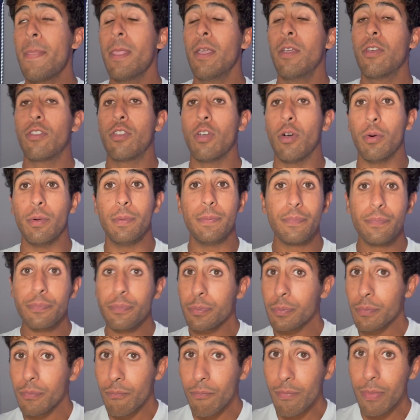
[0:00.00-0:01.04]
So
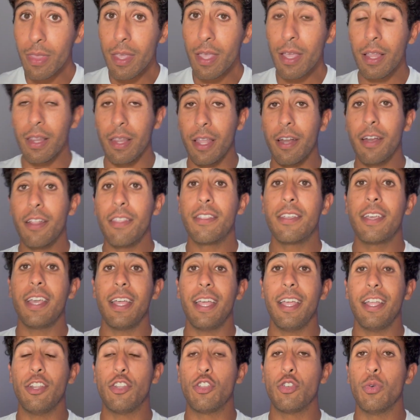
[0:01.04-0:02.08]
let us
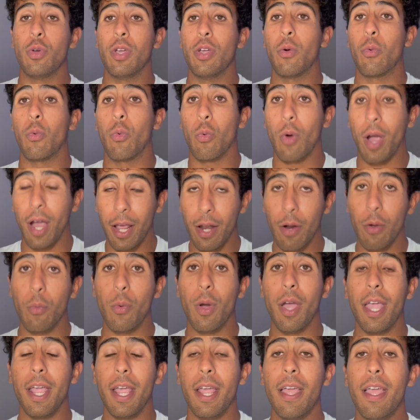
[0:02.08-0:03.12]
get into it right
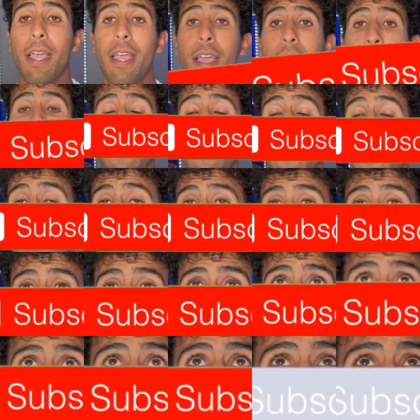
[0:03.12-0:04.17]
away. There are going
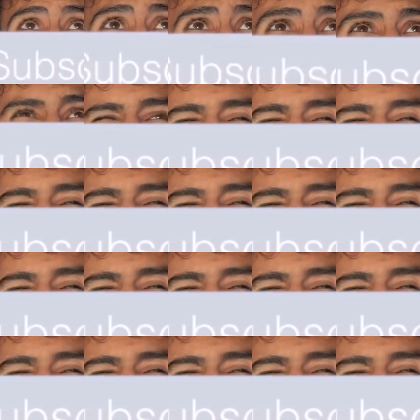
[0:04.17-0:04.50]
to be actually